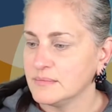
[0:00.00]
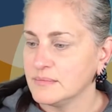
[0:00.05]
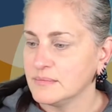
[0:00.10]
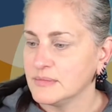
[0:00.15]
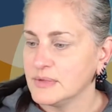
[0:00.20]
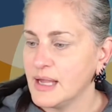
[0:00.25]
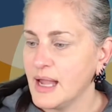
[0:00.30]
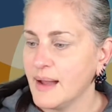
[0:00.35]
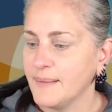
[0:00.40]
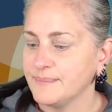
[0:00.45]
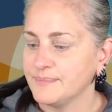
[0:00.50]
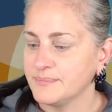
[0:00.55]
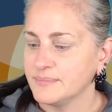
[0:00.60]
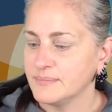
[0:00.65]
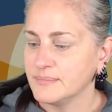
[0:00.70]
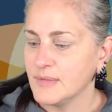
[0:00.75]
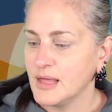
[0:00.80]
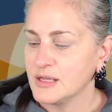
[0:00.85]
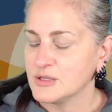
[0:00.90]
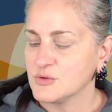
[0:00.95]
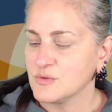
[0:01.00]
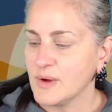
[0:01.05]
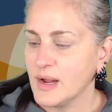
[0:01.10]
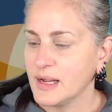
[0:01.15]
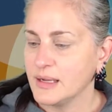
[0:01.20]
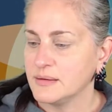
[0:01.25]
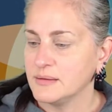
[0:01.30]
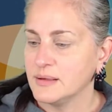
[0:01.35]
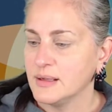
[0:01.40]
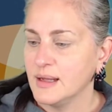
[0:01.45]
Yeah, that's
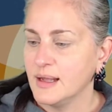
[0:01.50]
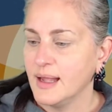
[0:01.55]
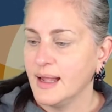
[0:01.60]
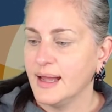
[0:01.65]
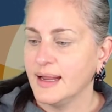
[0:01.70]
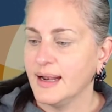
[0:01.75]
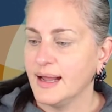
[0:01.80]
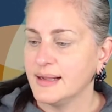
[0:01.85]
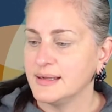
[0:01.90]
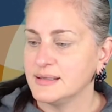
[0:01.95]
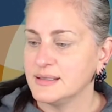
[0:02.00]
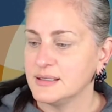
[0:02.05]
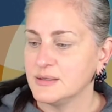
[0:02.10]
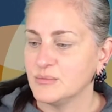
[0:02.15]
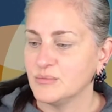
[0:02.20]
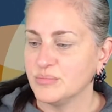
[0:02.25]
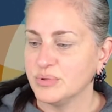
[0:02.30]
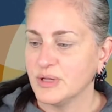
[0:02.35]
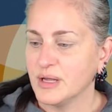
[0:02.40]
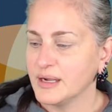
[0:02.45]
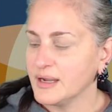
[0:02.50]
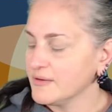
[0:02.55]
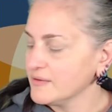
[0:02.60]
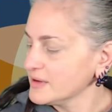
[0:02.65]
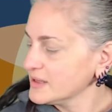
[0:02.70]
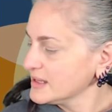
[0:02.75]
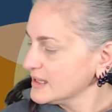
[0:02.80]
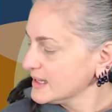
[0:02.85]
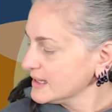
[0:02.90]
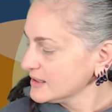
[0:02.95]
rain. And I didn't plug
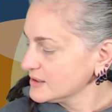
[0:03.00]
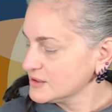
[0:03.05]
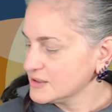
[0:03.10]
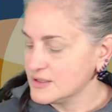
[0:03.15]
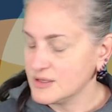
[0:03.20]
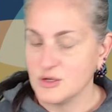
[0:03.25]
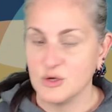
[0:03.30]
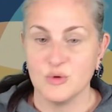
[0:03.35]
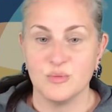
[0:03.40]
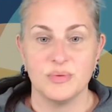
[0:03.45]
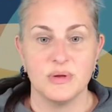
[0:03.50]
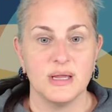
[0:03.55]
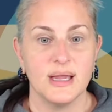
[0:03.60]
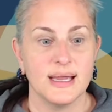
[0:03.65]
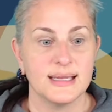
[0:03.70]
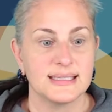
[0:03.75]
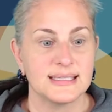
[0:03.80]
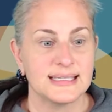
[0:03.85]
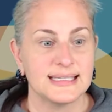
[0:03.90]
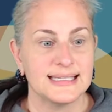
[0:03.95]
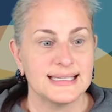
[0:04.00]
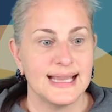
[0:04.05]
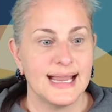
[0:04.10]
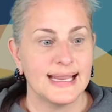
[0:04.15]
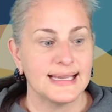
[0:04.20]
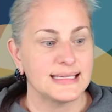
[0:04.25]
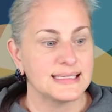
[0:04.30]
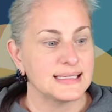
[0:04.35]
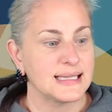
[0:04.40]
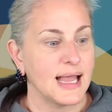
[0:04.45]
everything into the UPS.
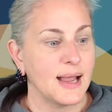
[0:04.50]
Yikes.